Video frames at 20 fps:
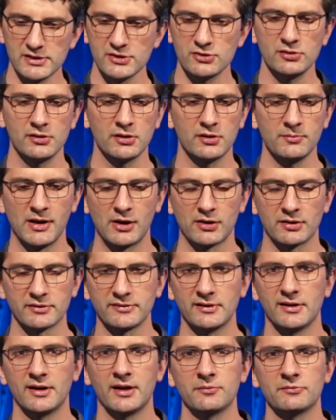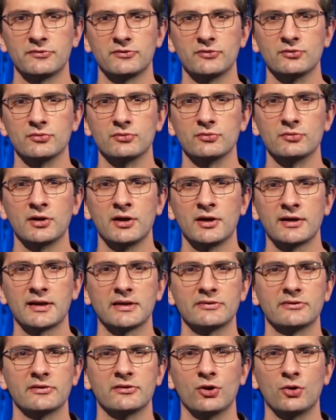good amount of time to
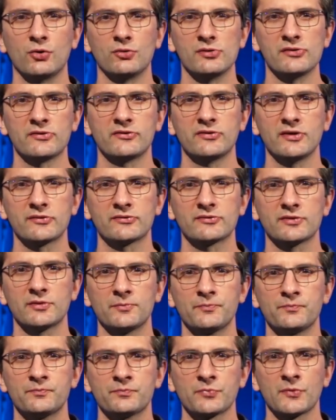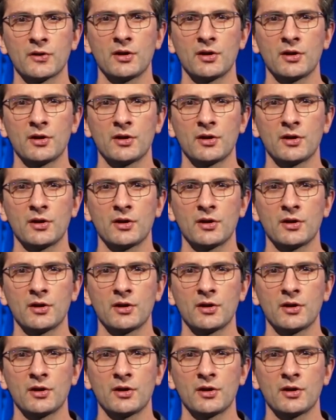get to know this system.